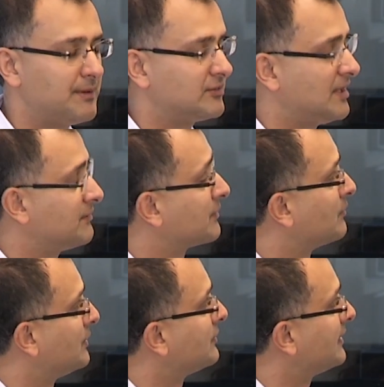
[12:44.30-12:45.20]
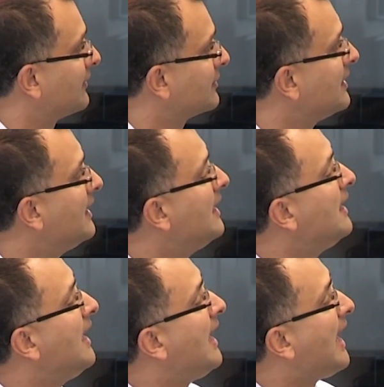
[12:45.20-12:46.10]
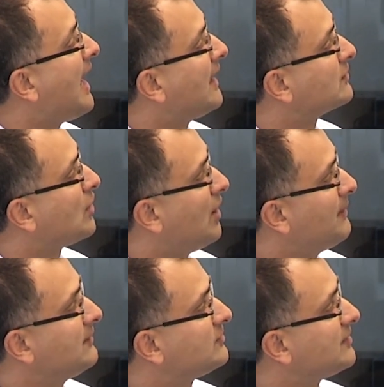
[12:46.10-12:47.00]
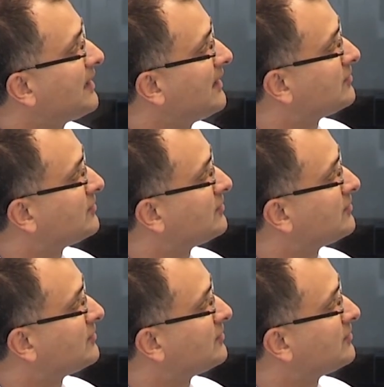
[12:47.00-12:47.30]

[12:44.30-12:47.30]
being sent from one to the other, and comments. And